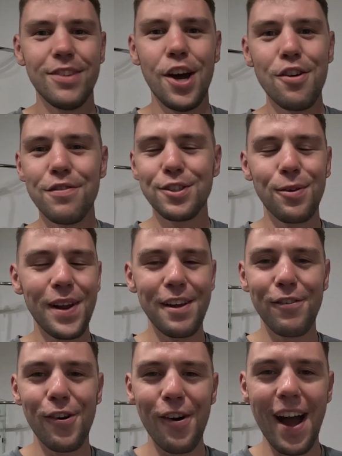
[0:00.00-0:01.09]
over
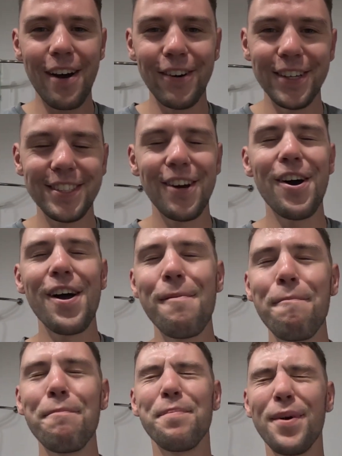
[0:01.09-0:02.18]
24 hours, so I
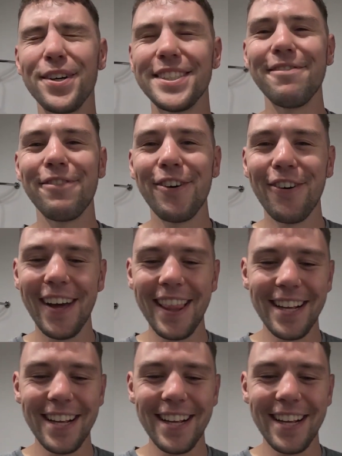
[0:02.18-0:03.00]
am buzzing for it.